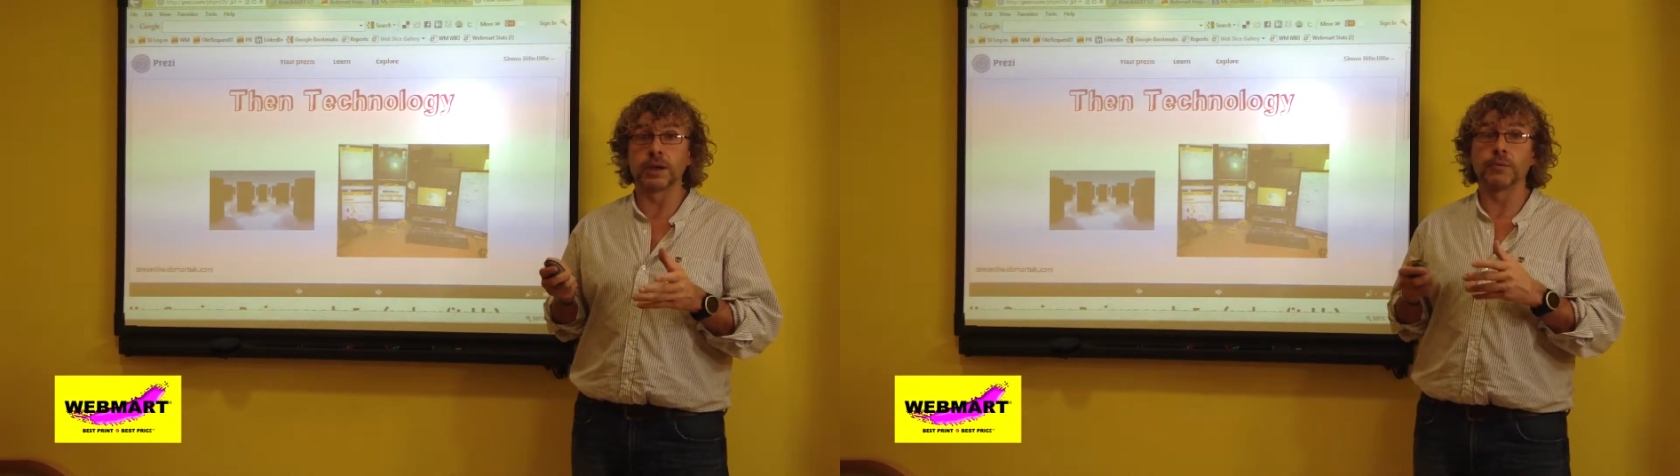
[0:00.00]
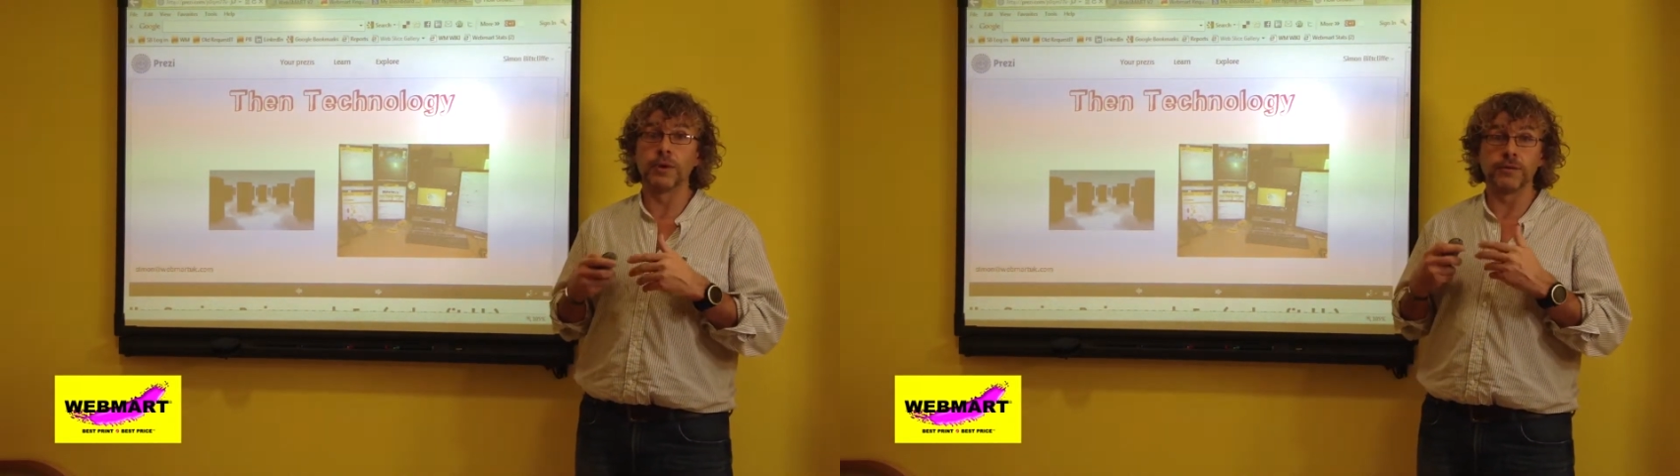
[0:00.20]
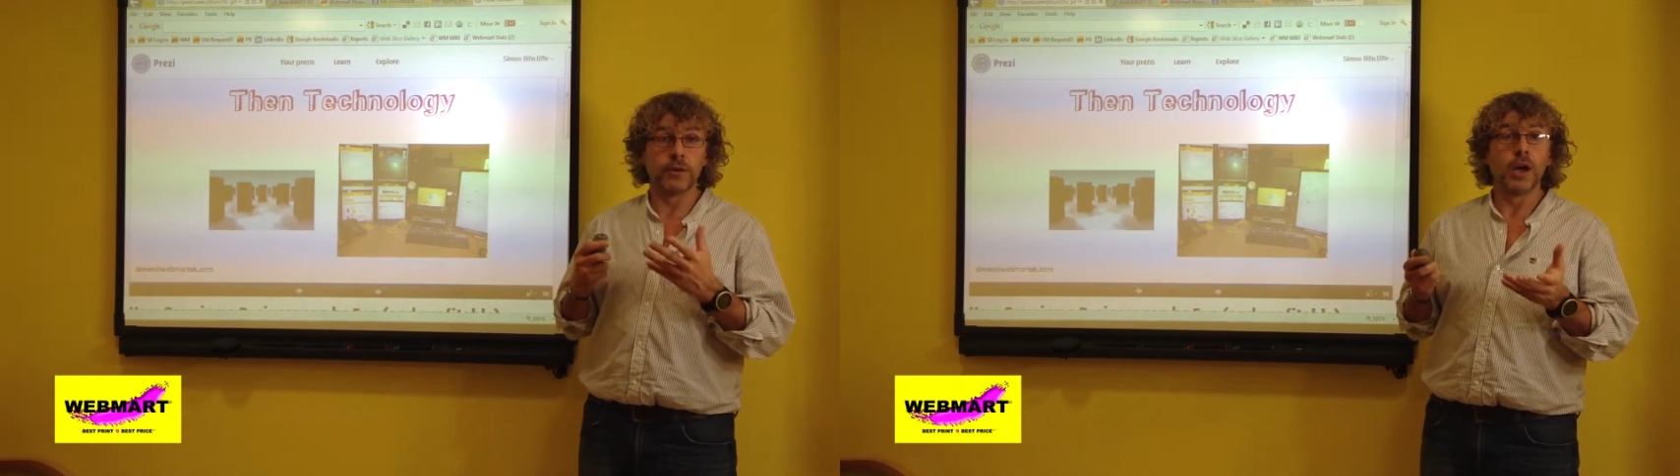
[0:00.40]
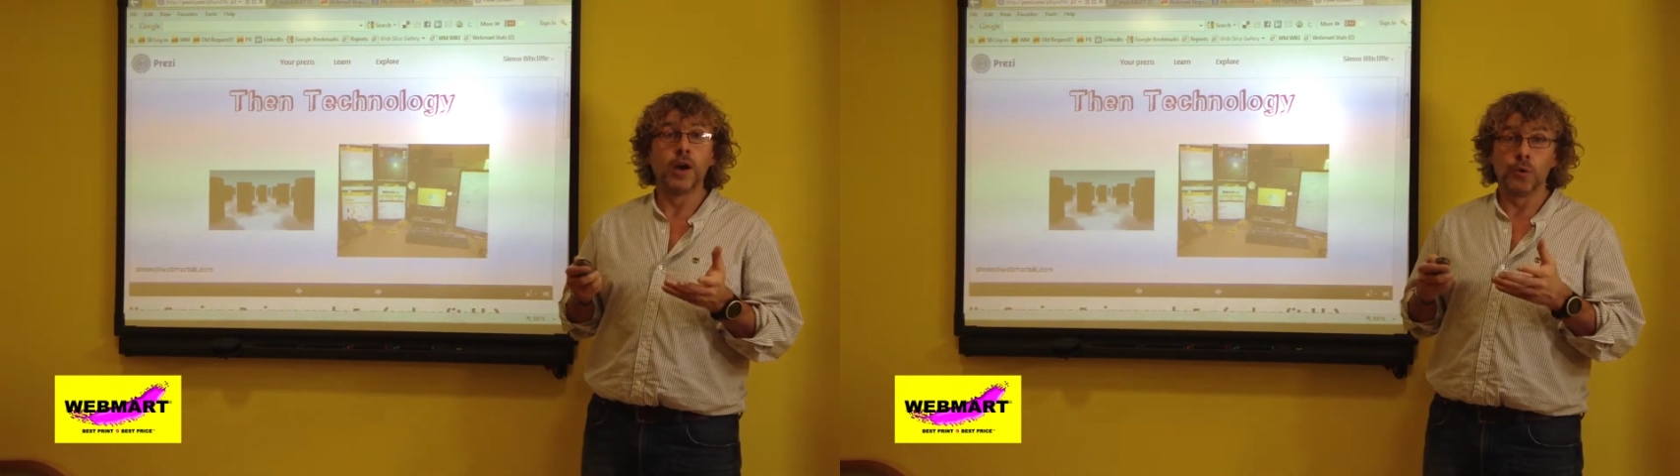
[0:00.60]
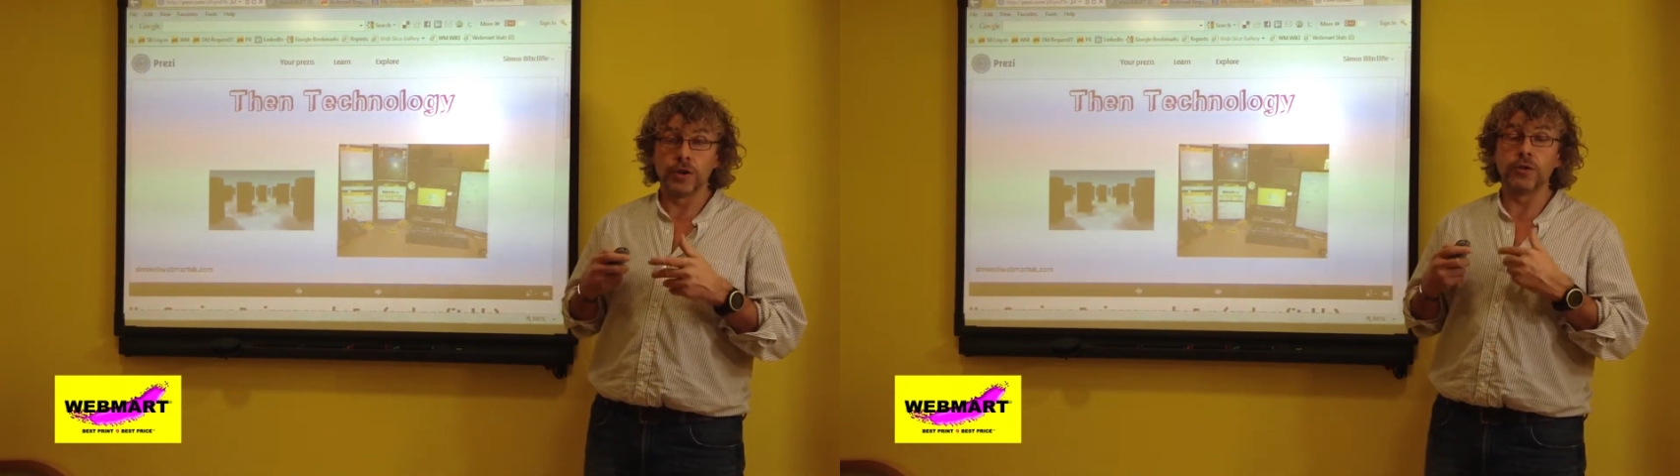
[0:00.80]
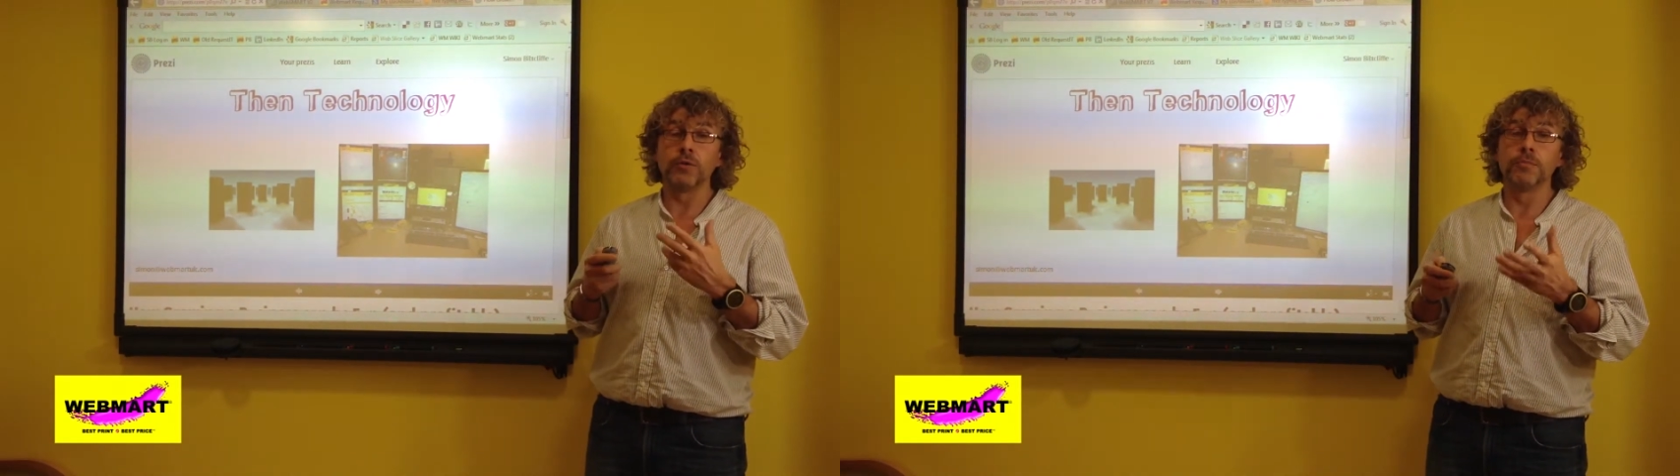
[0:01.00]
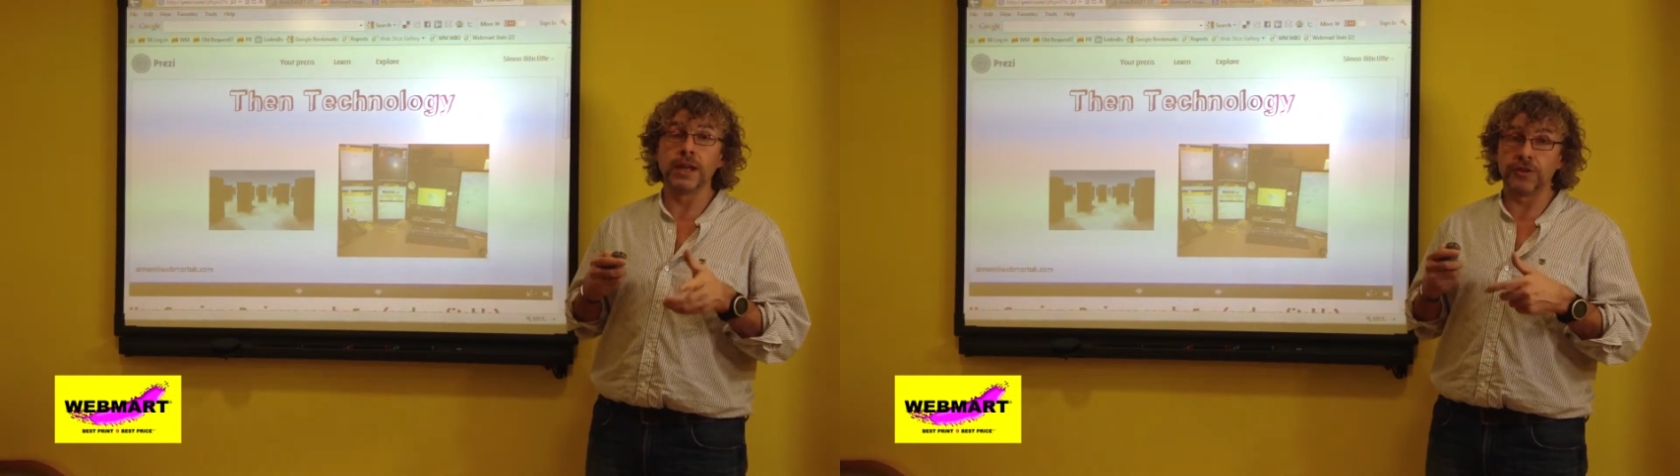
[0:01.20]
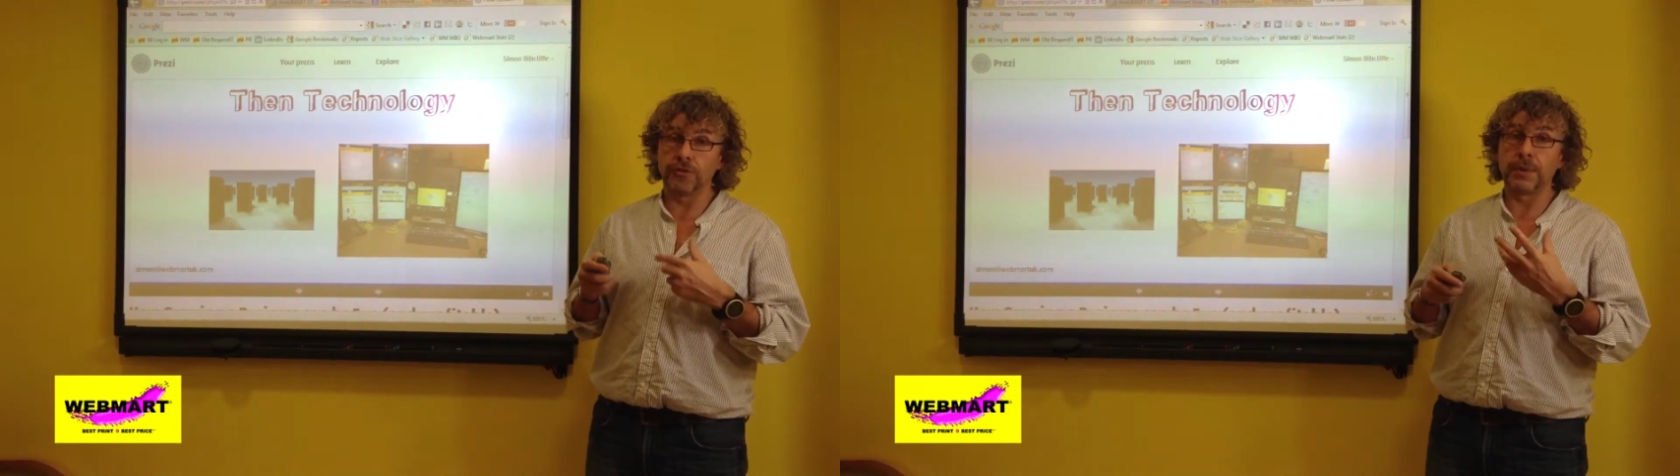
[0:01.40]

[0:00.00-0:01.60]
can then scale globally, and